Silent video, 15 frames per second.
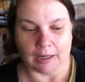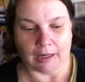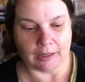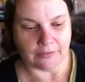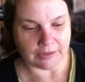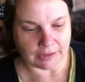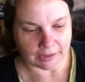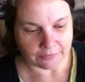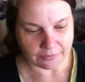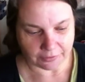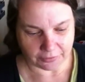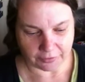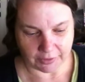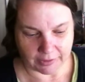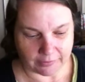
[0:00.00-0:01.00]
And the other
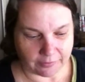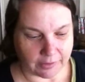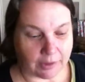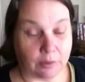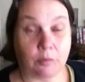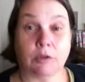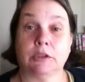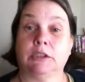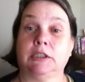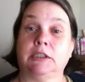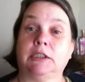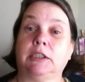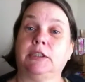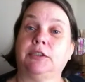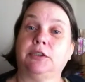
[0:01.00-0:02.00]
thing that I wanted
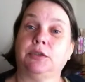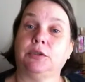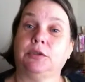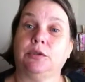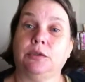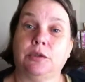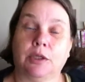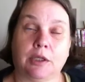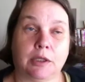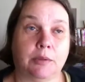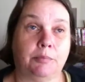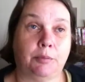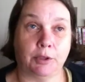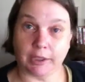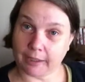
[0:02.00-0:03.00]
to
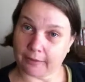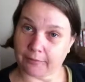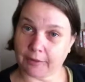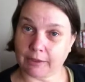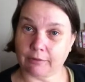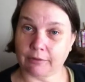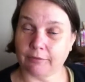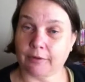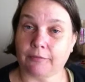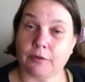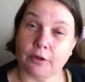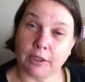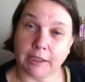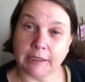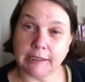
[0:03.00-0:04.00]
put out there, if I've
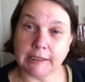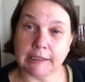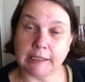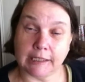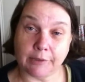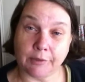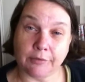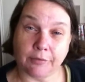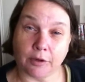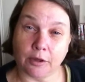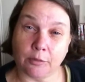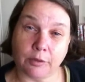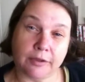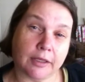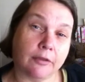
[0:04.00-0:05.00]
got any Kiwi
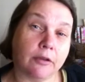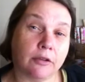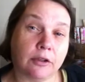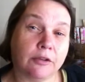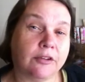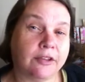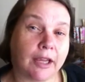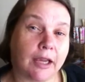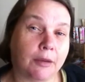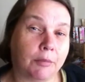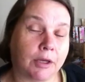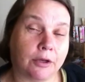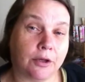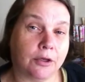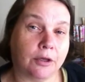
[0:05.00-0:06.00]
followers other than Sam,
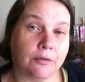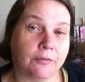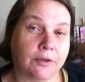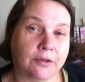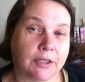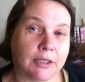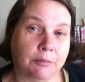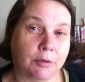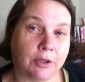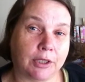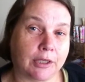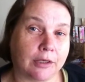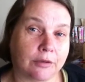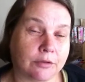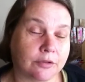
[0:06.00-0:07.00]
I don't know if there's
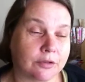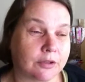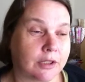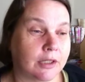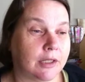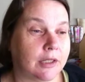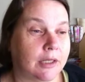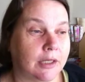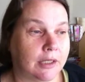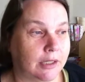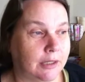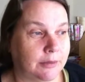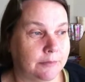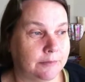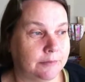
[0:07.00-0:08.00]
anybody else
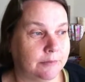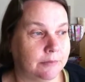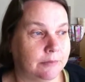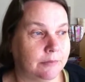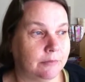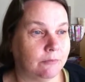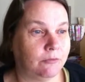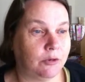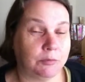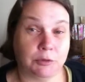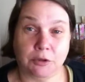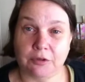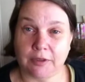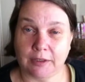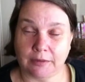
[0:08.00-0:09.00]
from
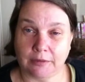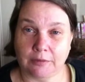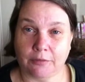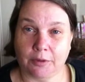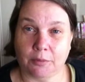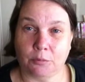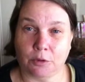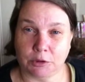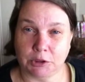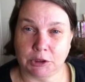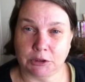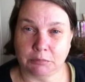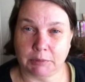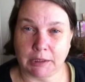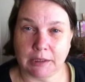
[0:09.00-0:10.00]
New Zealand that
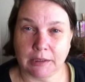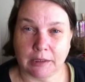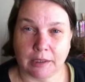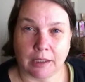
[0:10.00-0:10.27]
watches me.